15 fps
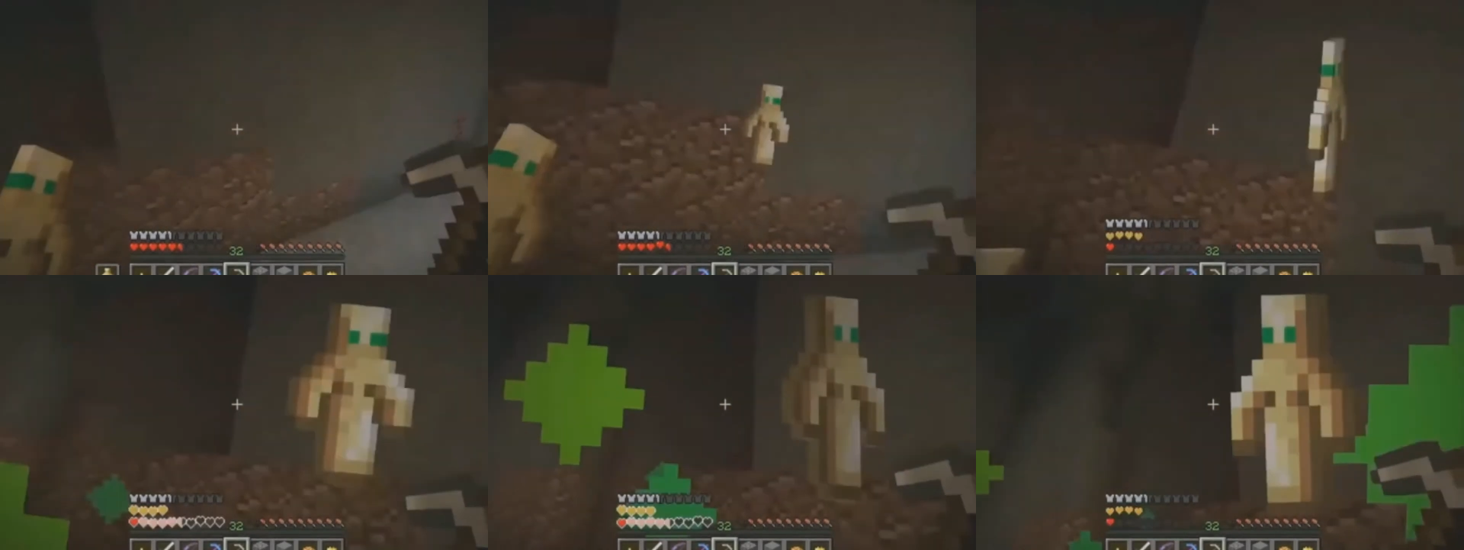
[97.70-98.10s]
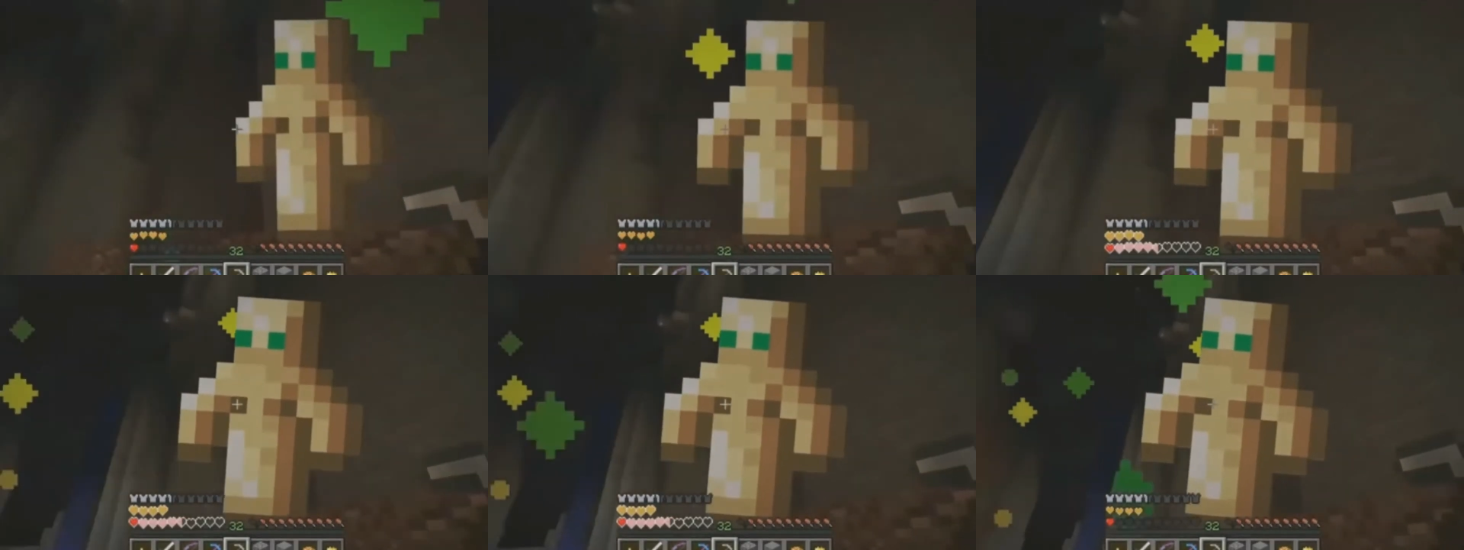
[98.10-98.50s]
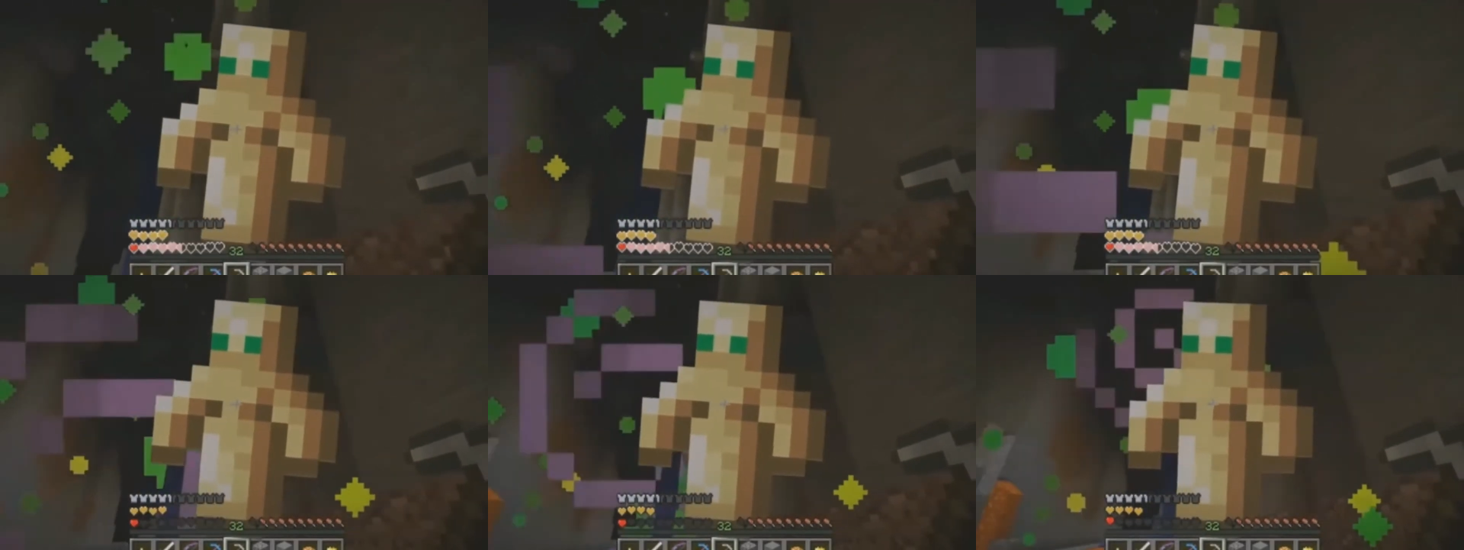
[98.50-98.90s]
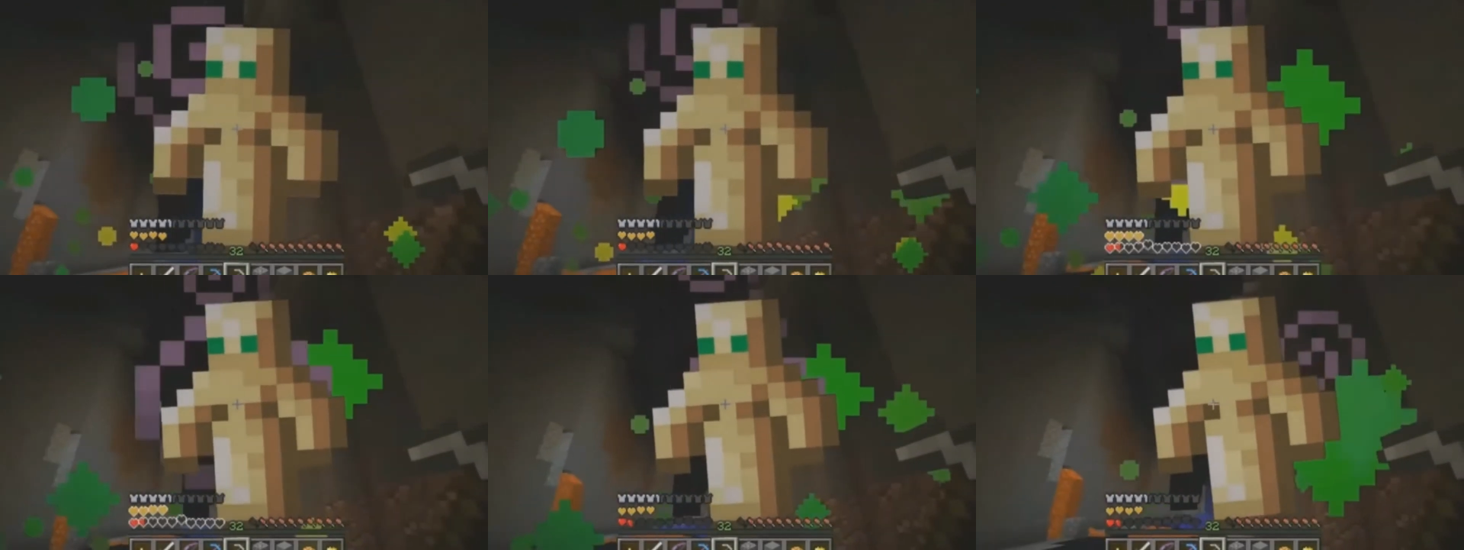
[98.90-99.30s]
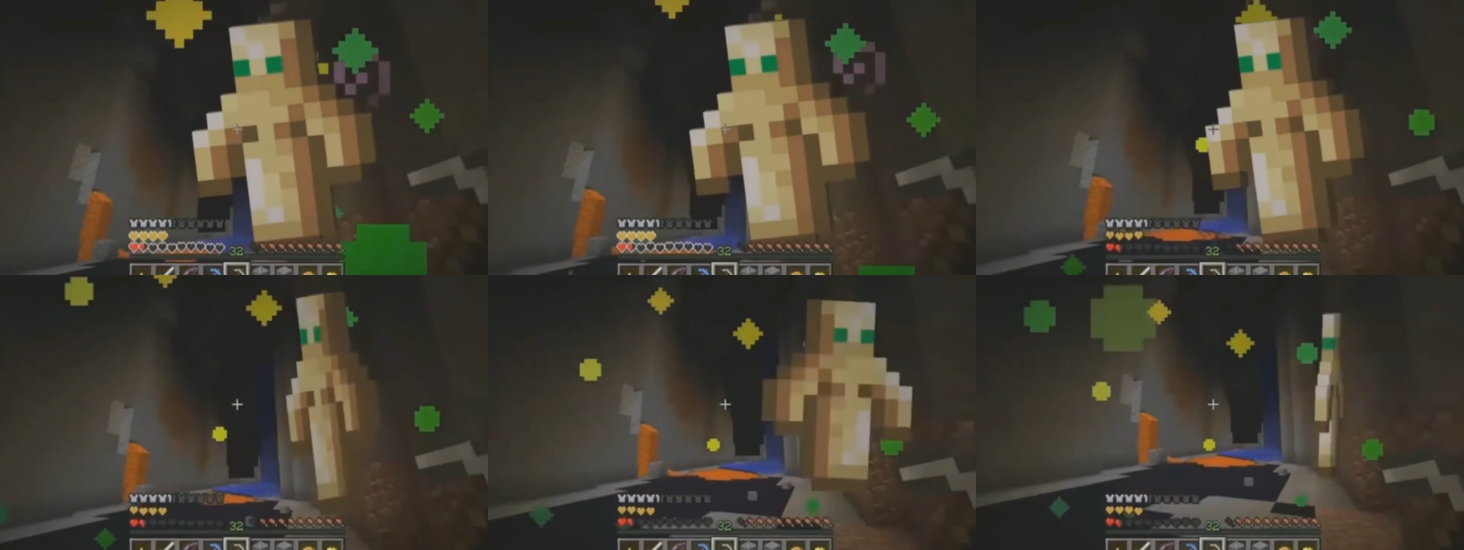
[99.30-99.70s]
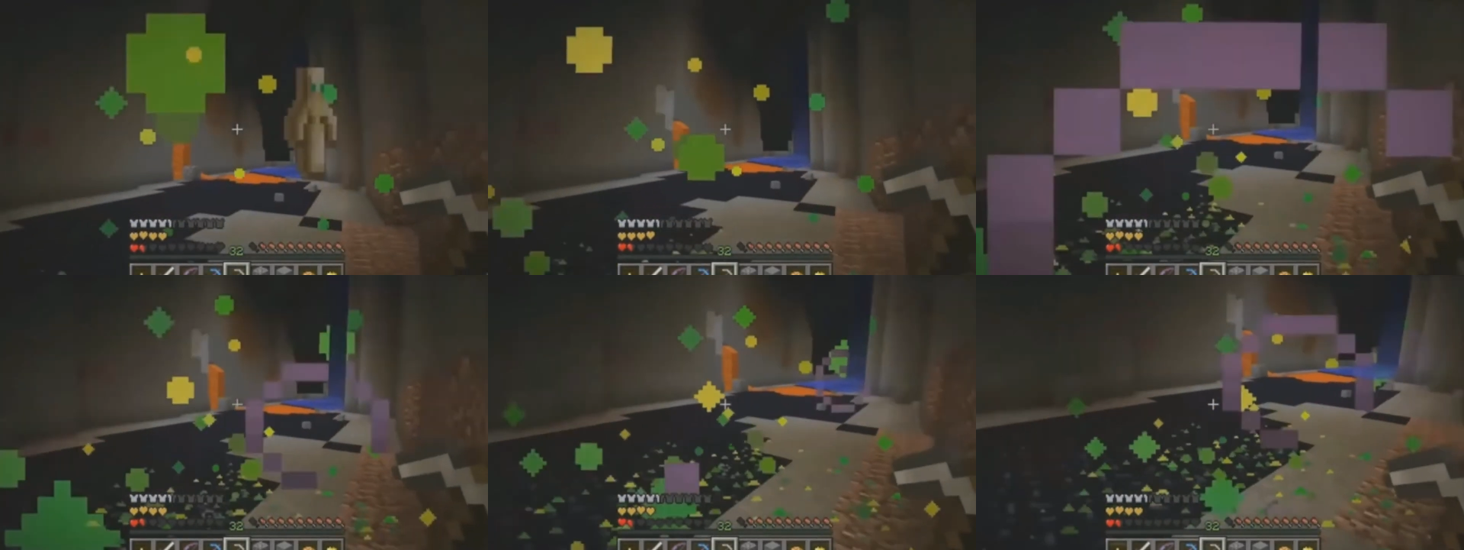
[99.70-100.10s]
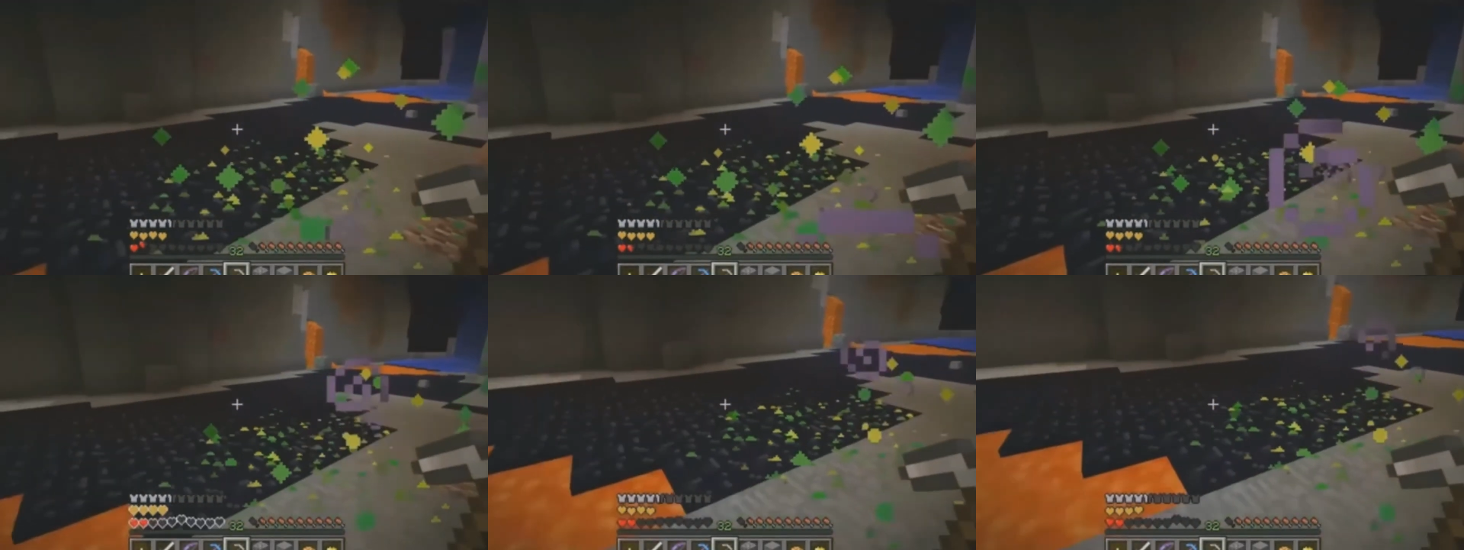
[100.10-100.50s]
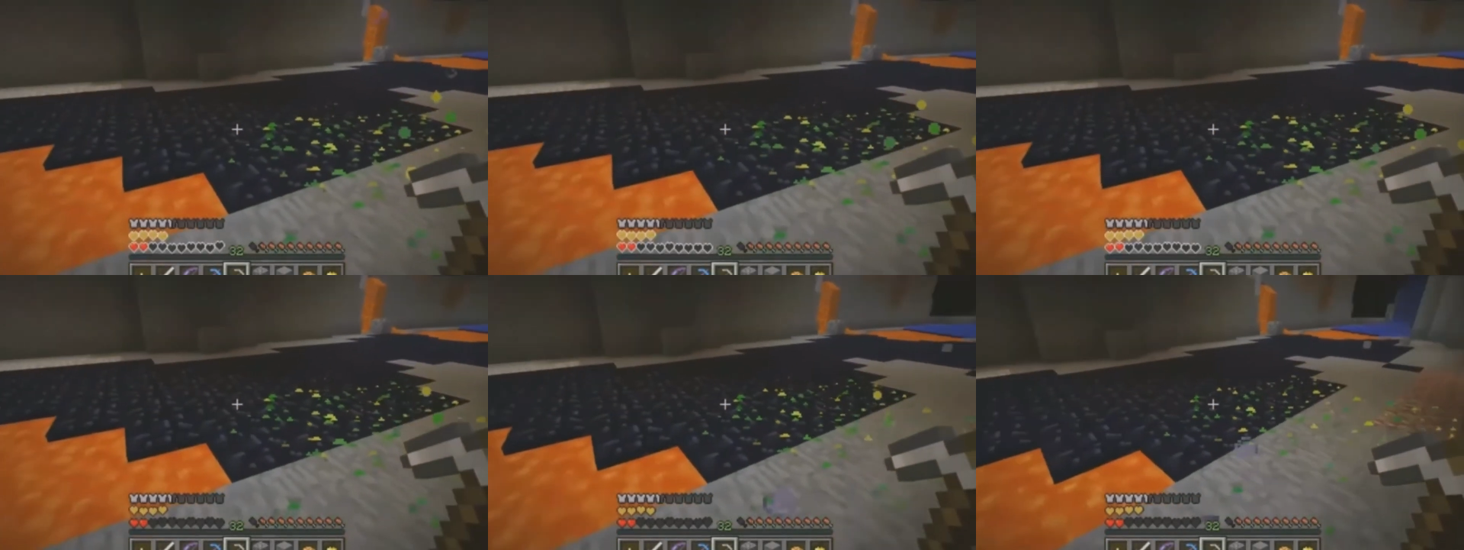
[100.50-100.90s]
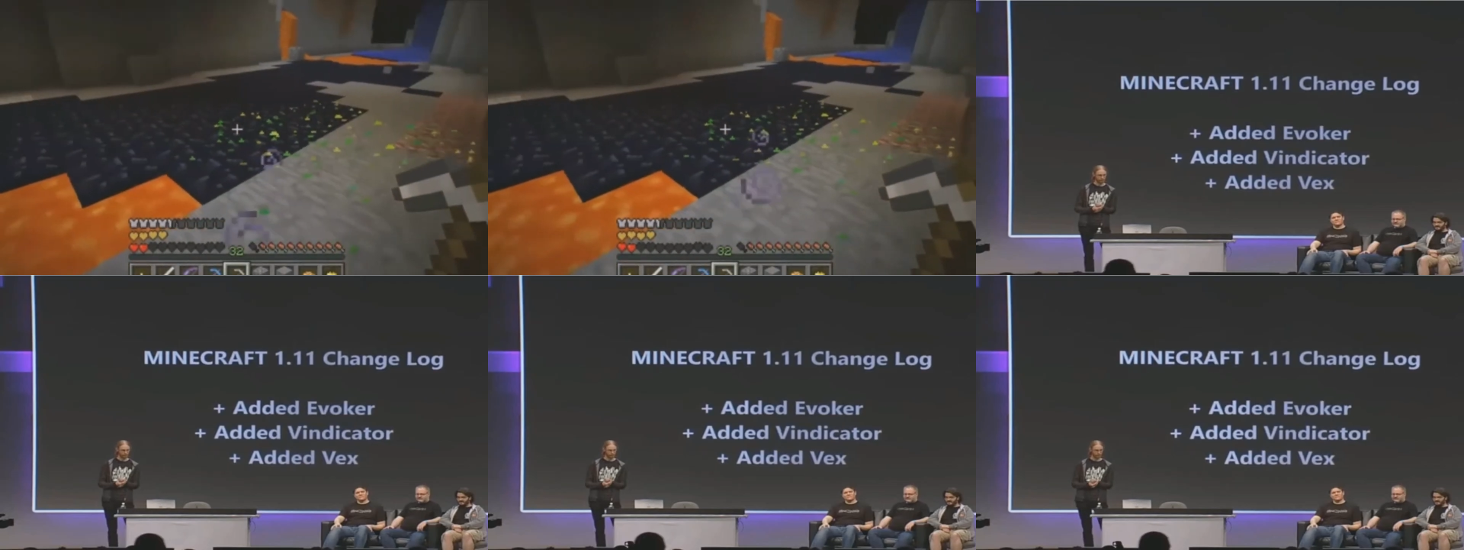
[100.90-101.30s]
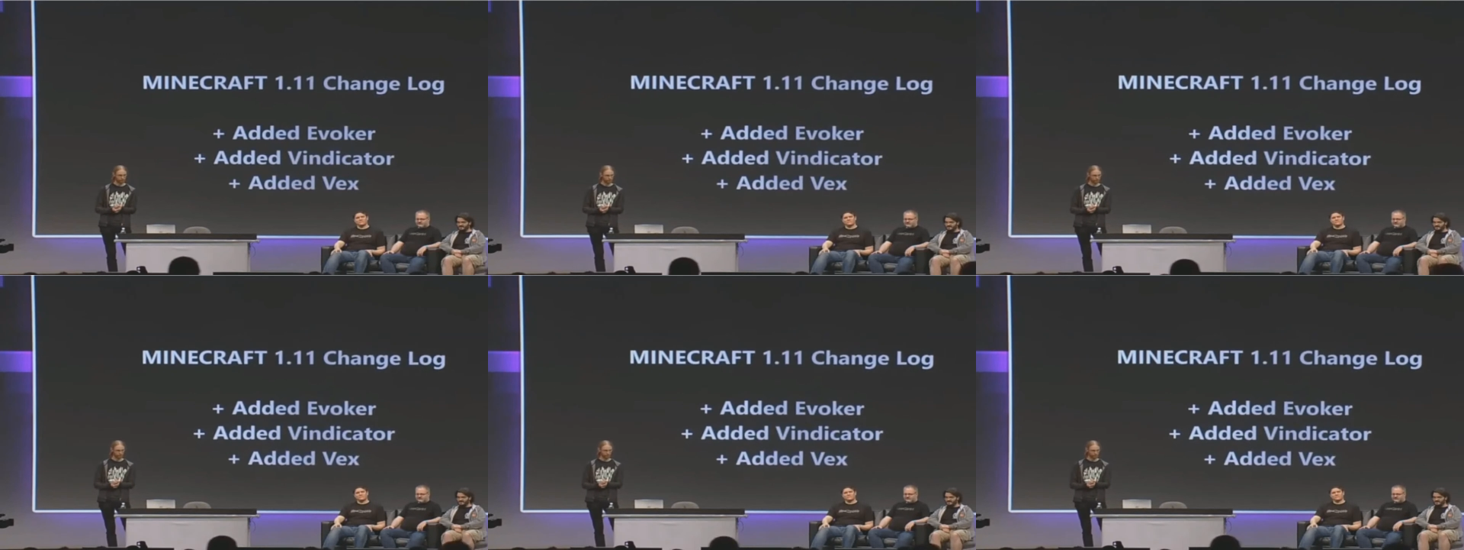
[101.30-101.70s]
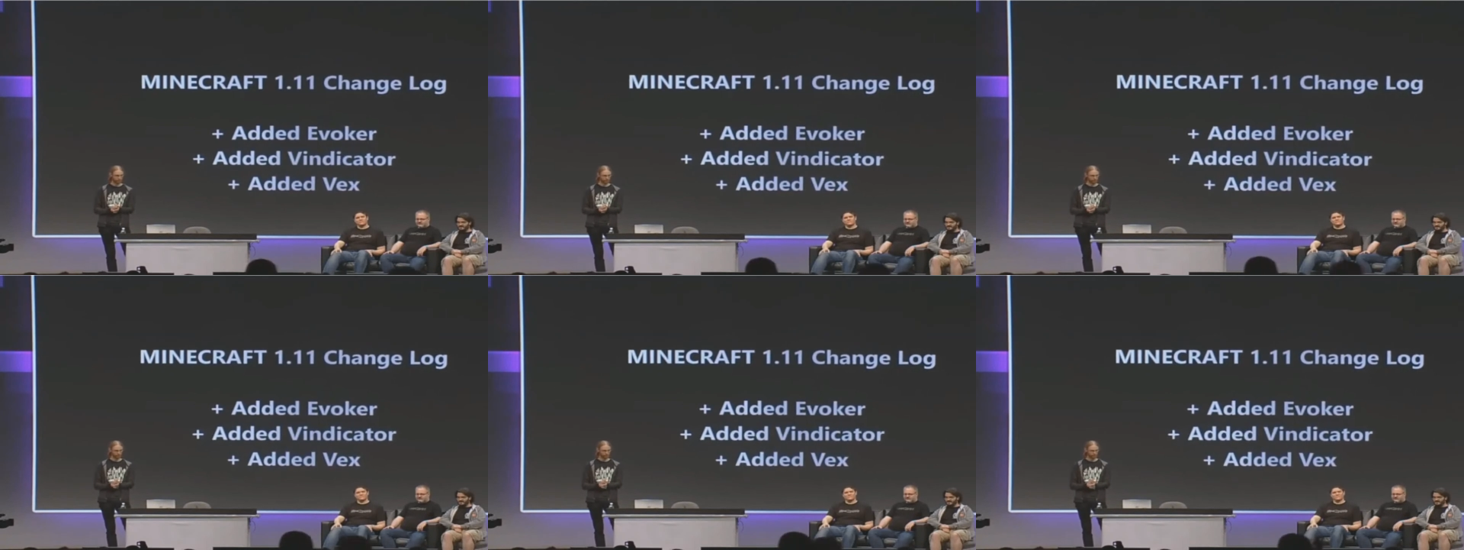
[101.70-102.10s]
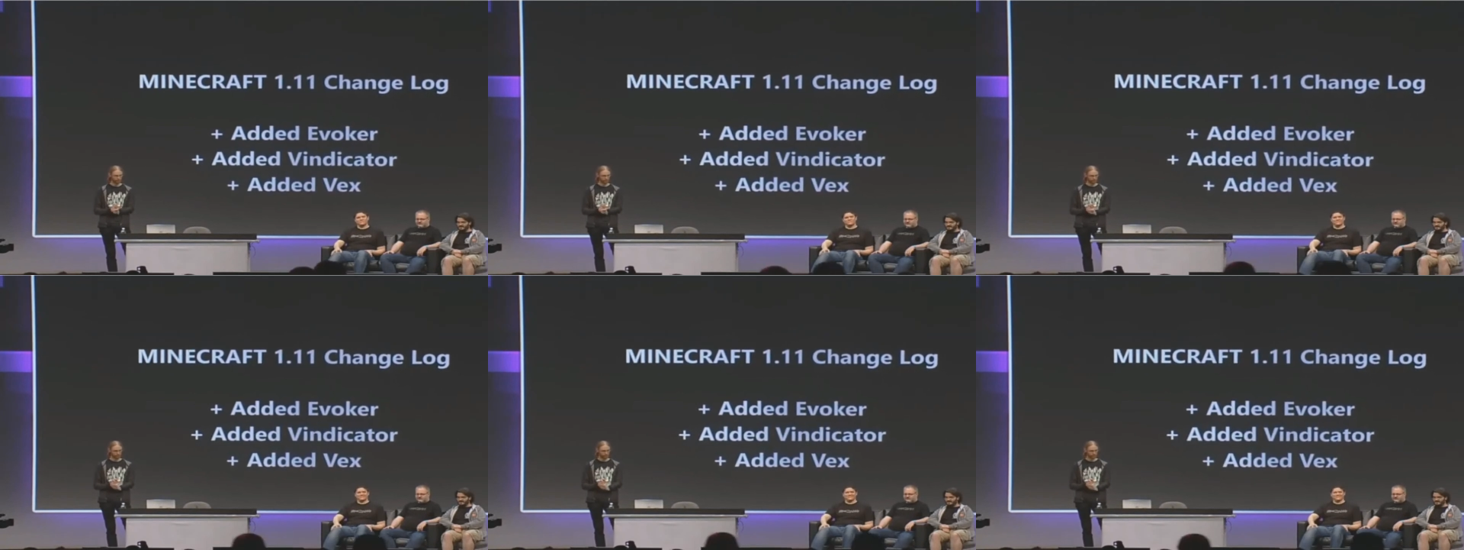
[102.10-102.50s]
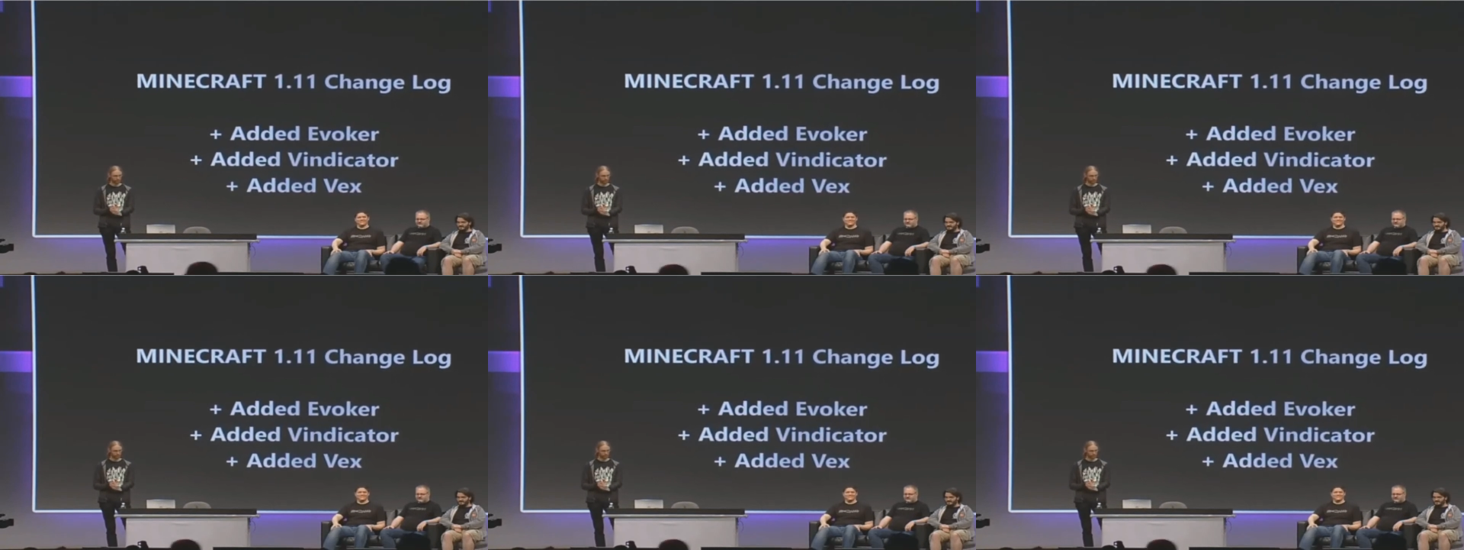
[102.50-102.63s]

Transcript: No face is visible, so there are no lips to read.